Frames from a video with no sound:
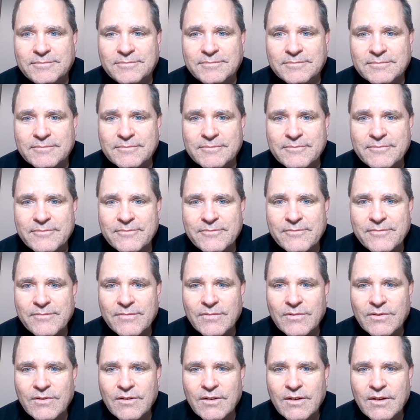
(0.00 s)

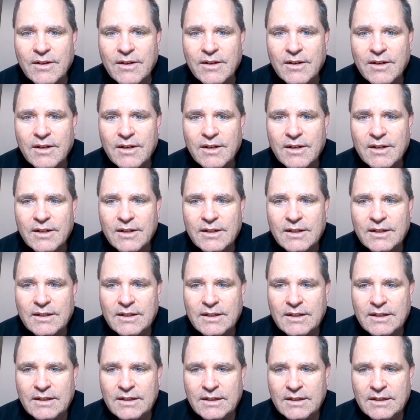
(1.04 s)
(no one is talking)